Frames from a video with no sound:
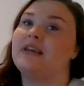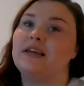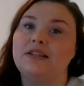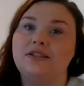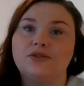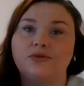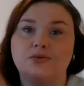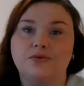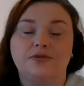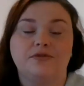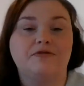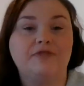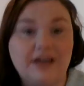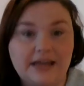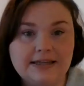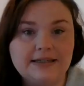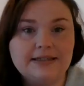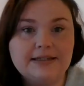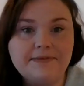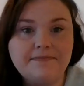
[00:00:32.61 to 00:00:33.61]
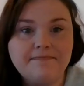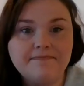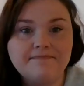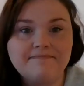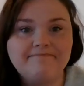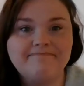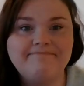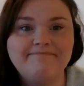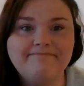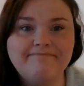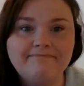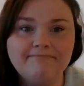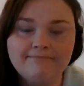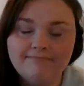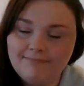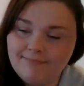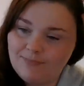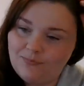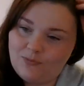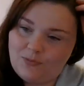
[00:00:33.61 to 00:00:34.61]
kids moving.
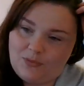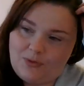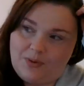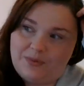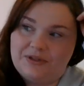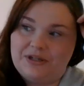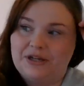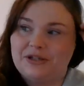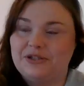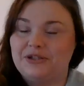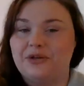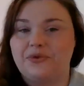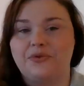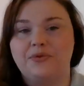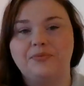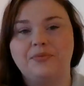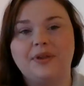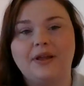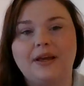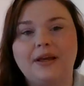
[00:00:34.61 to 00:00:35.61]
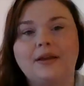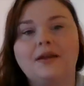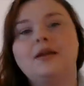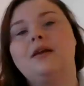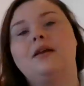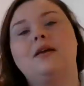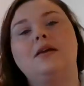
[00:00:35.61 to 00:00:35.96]
Upstairs in their room playing.